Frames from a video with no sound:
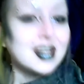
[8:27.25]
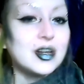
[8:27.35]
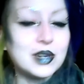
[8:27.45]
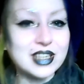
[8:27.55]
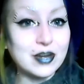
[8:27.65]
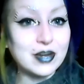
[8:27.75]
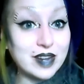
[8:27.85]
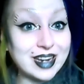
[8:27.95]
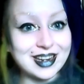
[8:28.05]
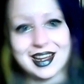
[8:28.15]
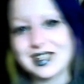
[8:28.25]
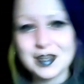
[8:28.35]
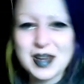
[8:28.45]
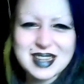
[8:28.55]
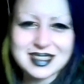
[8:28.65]
which I really like, because
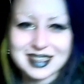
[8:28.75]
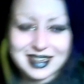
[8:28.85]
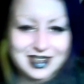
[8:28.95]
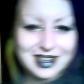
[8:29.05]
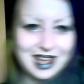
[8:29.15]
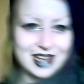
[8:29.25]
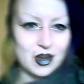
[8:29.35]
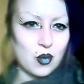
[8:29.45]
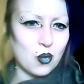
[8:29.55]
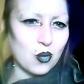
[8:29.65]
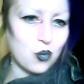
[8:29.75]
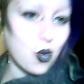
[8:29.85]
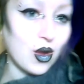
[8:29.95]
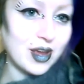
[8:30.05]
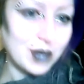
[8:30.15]
they're basically like
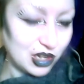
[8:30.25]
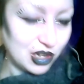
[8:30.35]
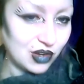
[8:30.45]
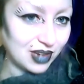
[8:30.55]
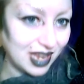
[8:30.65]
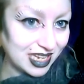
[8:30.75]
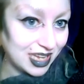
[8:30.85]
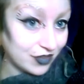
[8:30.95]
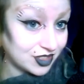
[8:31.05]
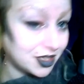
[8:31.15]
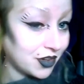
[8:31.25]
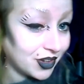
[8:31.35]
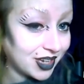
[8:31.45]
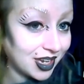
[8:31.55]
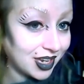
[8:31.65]
what it would look like if a serial
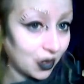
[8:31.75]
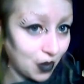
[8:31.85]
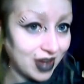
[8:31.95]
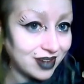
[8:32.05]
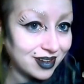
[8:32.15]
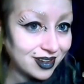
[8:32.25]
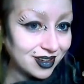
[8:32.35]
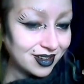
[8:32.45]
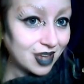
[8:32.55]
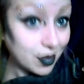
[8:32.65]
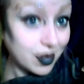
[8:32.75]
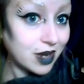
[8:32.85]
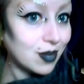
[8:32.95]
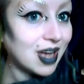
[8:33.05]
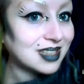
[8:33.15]
killer went and made a
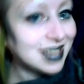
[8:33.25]
mask.